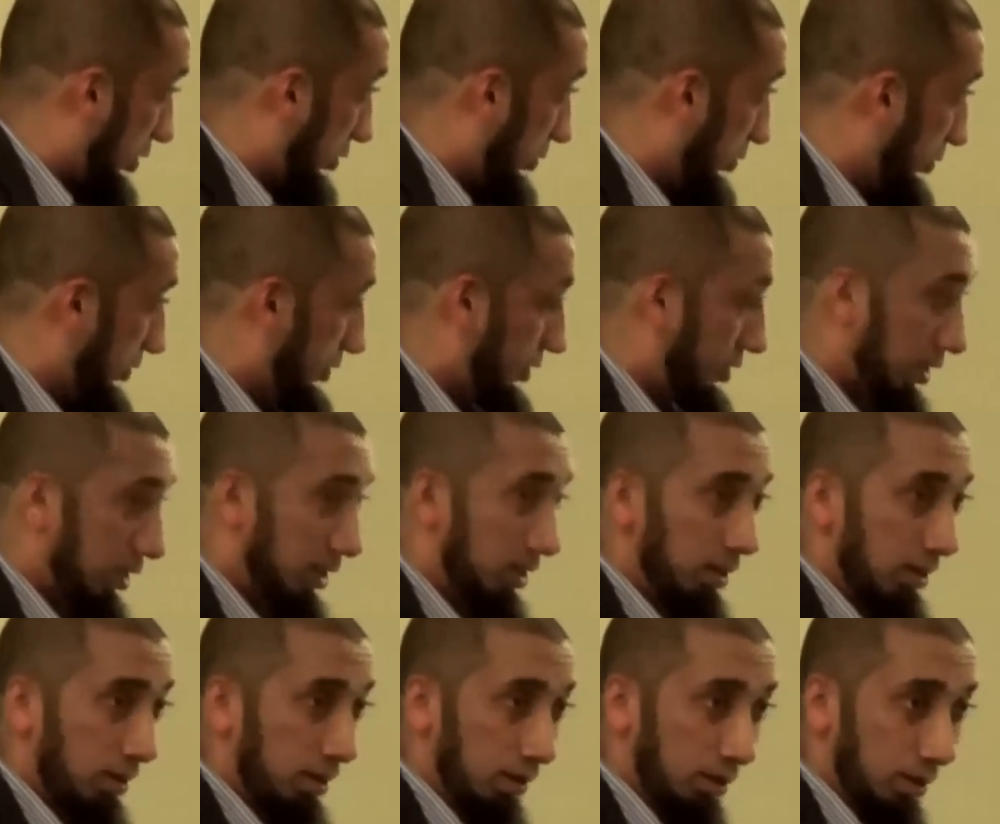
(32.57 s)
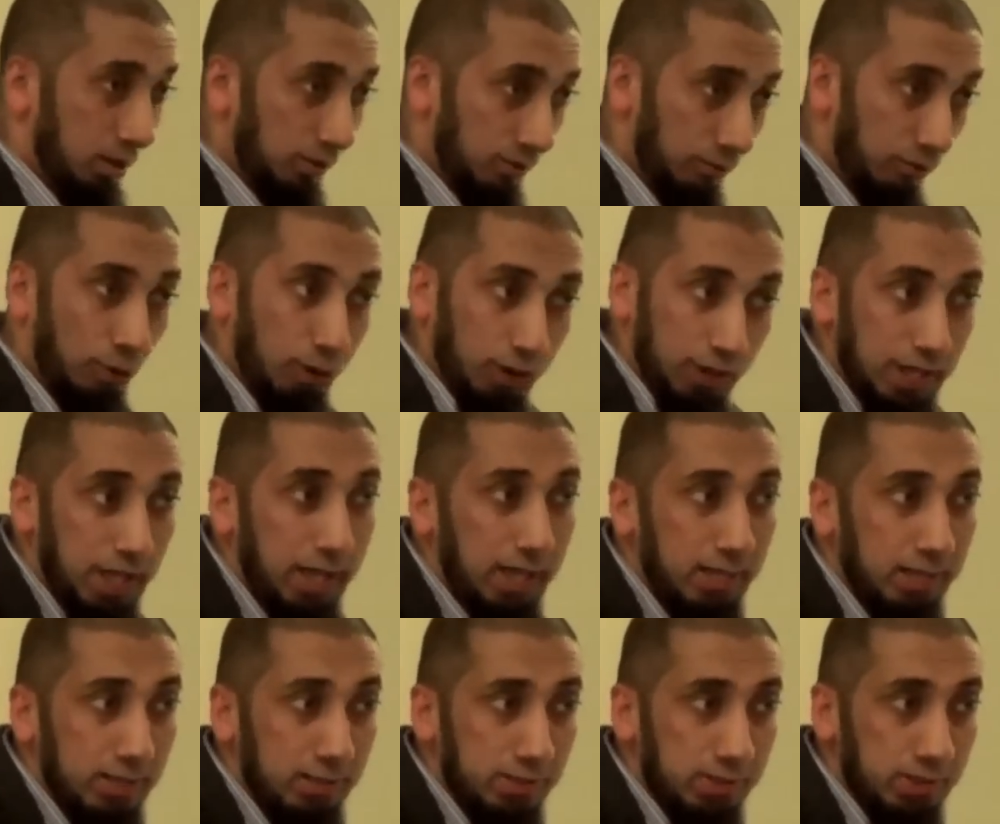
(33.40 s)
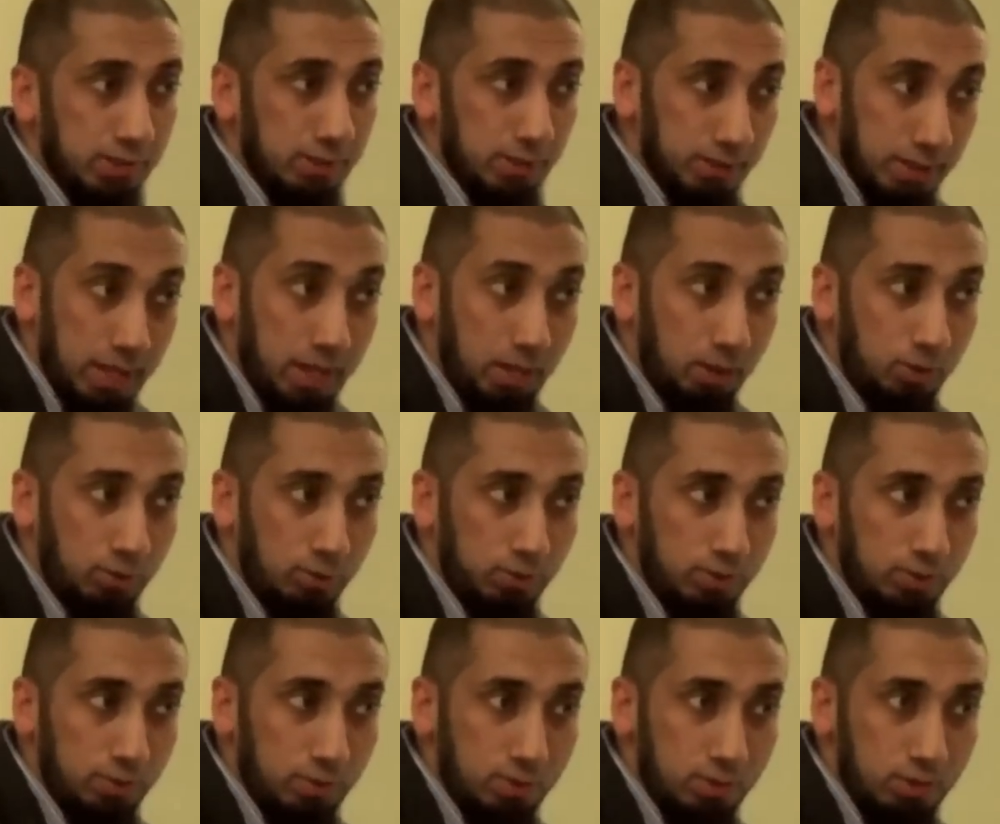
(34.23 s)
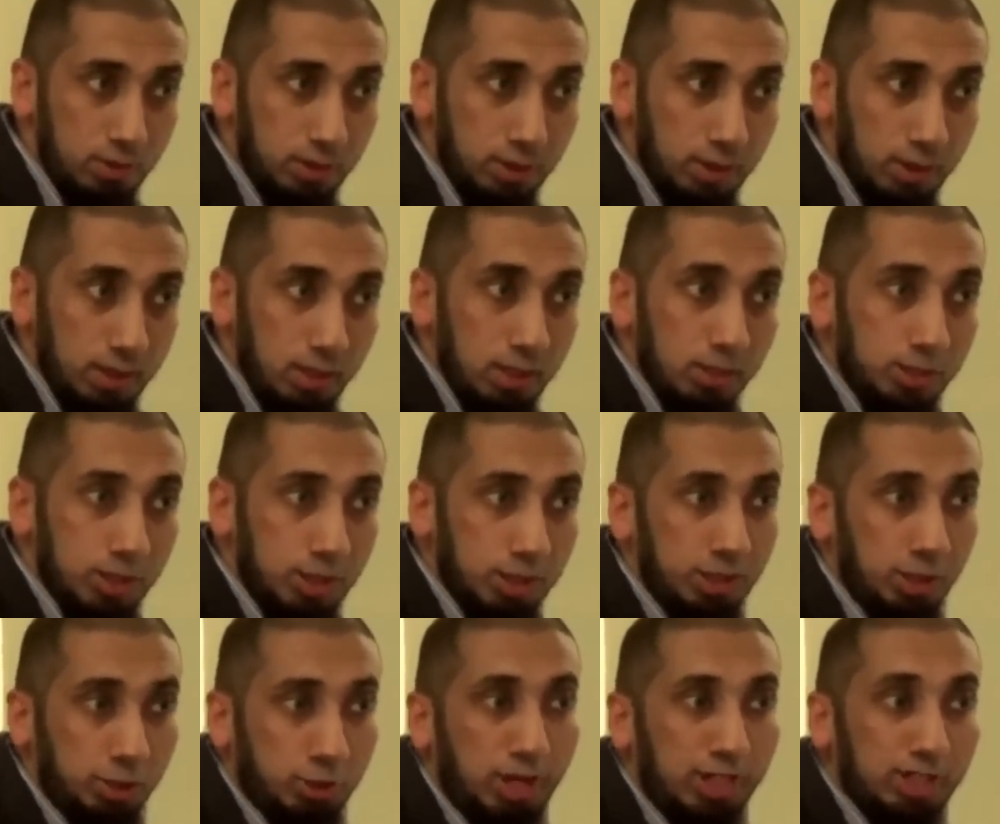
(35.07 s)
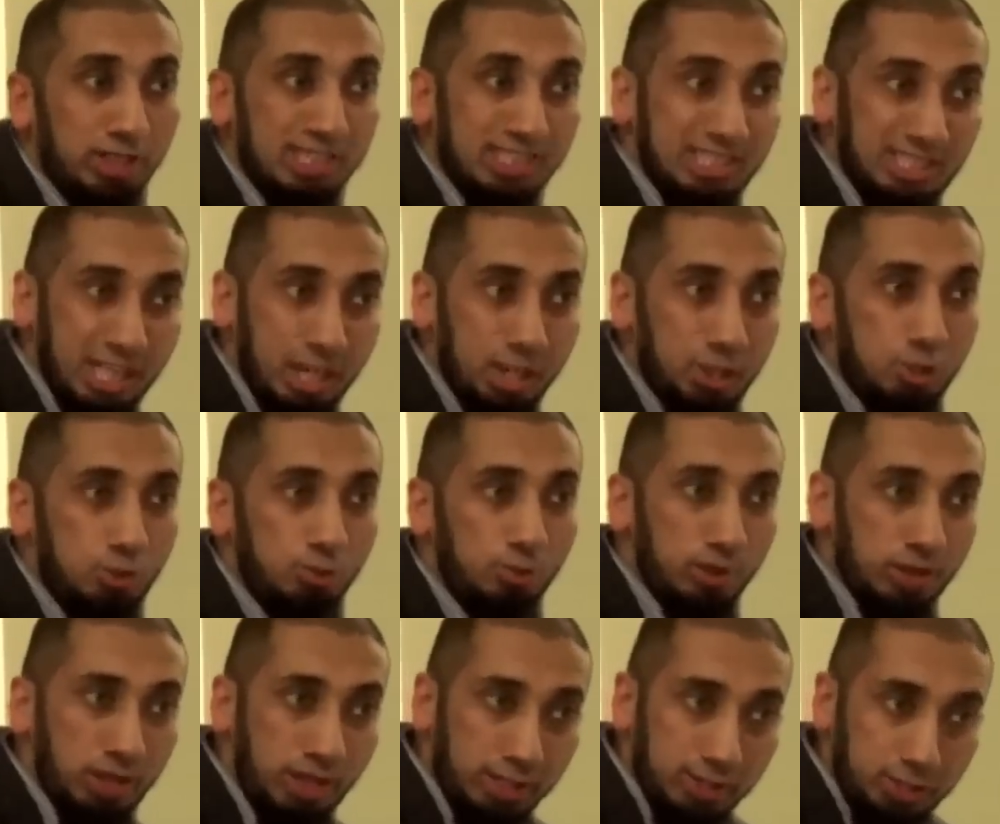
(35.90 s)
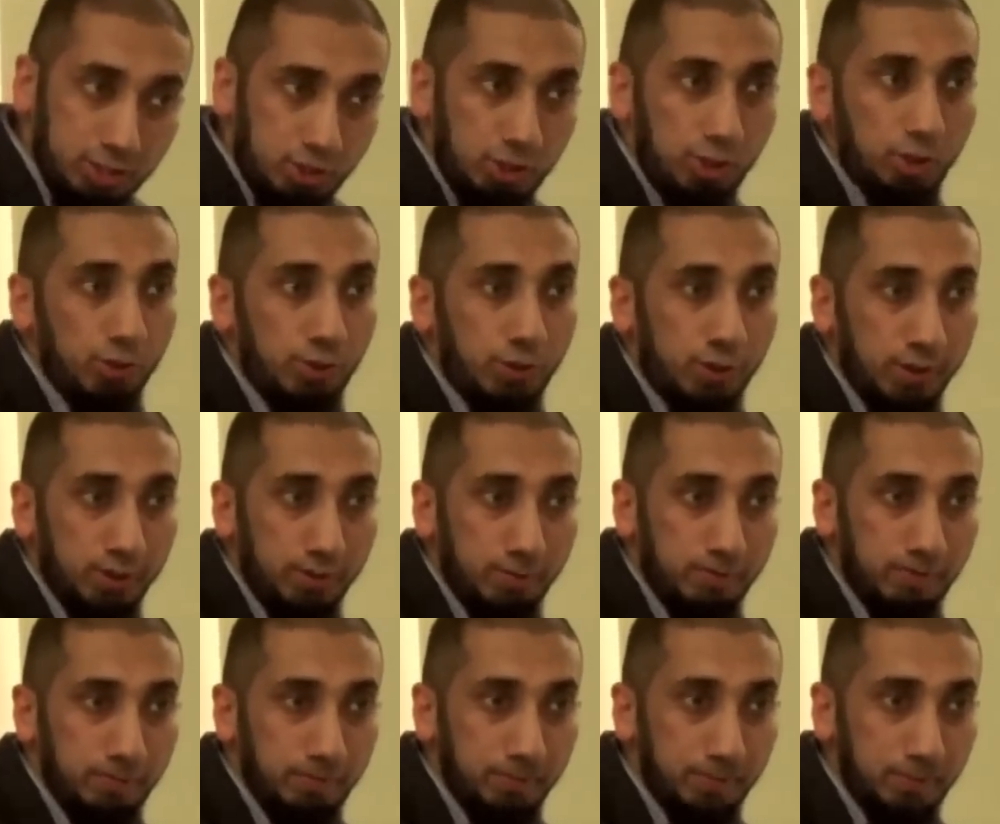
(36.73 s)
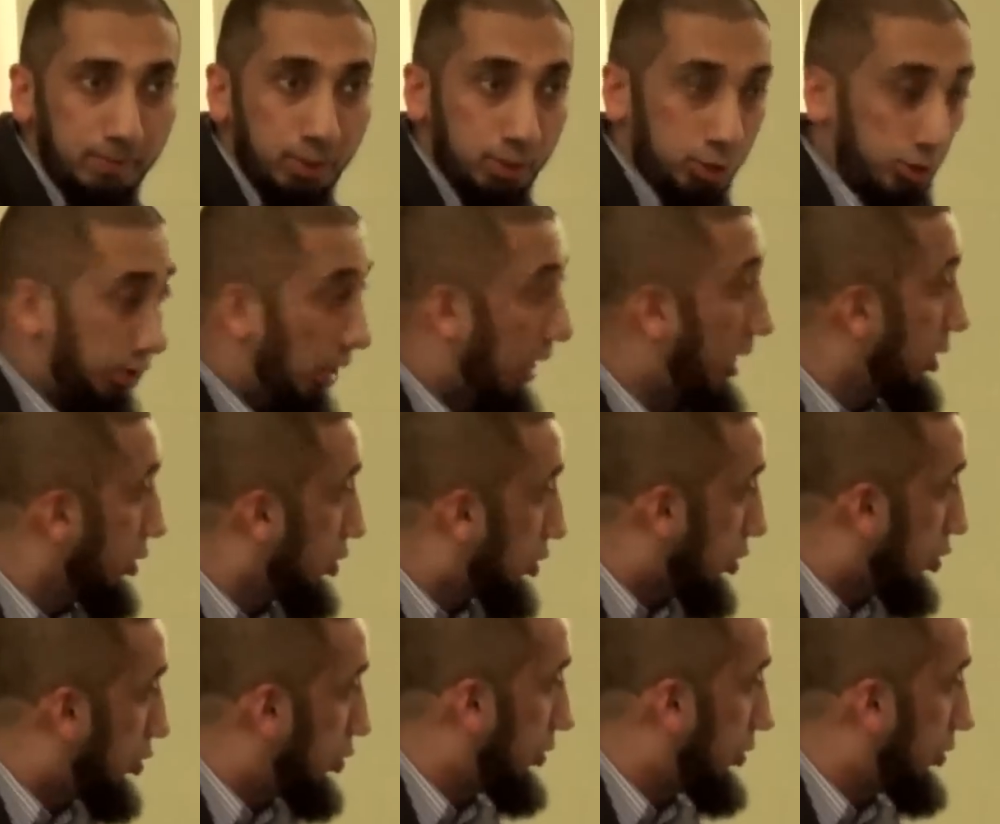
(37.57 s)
clothes, for kids now. Because they're trying to sexualize children. They're trying to